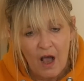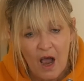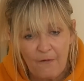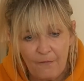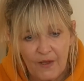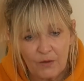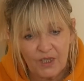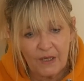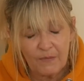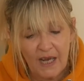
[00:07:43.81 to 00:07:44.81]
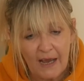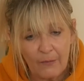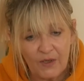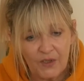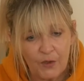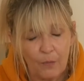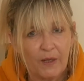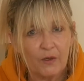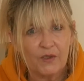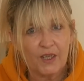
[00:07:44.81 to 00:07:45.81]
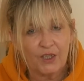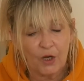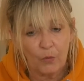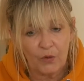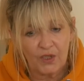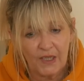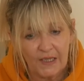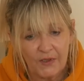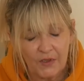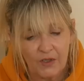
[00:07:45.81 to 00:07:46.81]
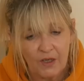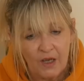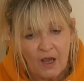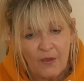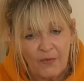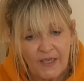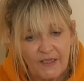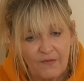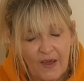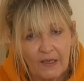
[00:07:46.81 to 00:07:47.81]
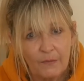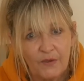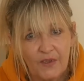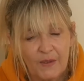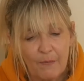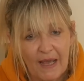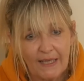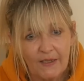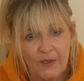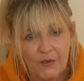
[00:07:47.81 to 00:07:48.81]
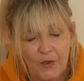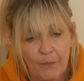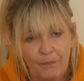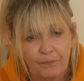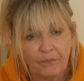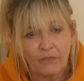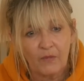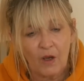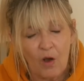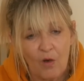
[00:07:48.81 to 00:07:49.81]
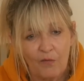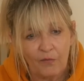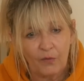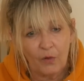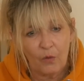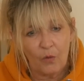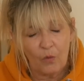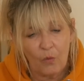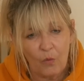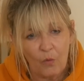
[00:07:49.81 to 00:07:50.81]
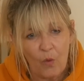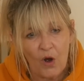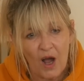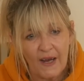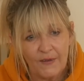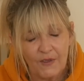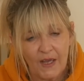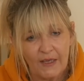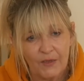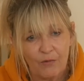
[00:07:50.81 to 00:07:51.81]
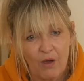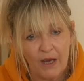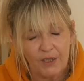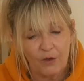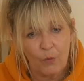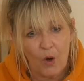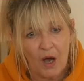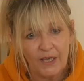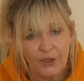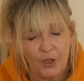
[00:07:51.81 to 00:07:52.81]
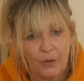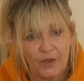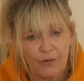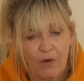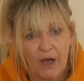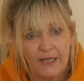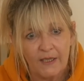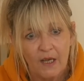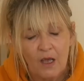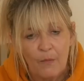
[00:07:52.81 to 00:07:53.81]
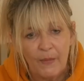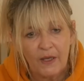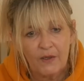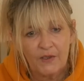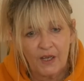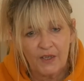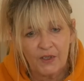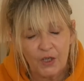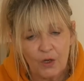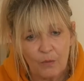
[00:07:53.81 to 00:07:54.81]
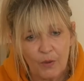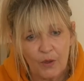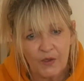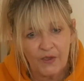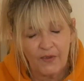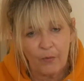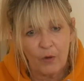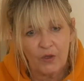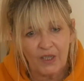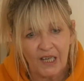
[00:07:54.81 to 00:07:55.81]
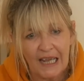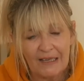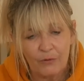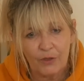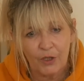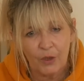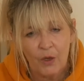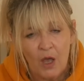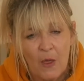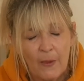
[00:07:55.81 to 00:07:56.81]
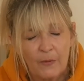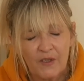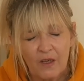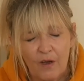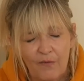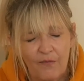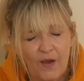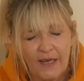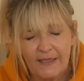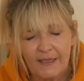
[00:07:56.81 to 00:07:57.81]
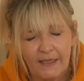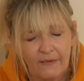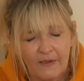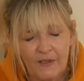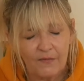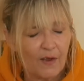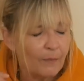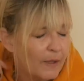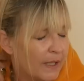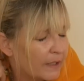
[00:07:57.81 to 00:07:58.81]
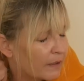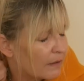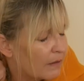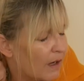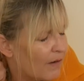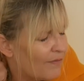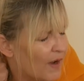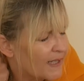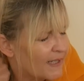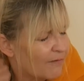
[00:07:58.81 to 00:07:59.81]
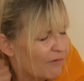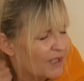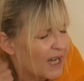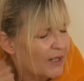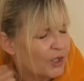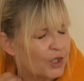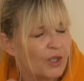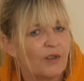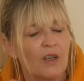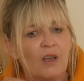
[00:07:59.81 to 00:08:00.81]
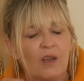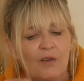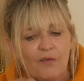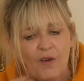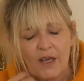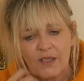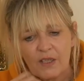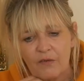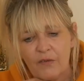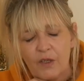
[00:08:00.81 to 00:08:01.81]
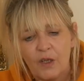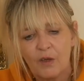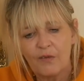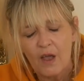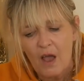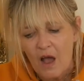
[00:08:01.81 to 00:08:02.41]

I feel deep down it's not because they don't want to listen. They developed this mechanism of what I say is right and what I do is right because as a young person they weren't allowed to. There was a lot of fighting in this family, fighting for attention, fighting for love.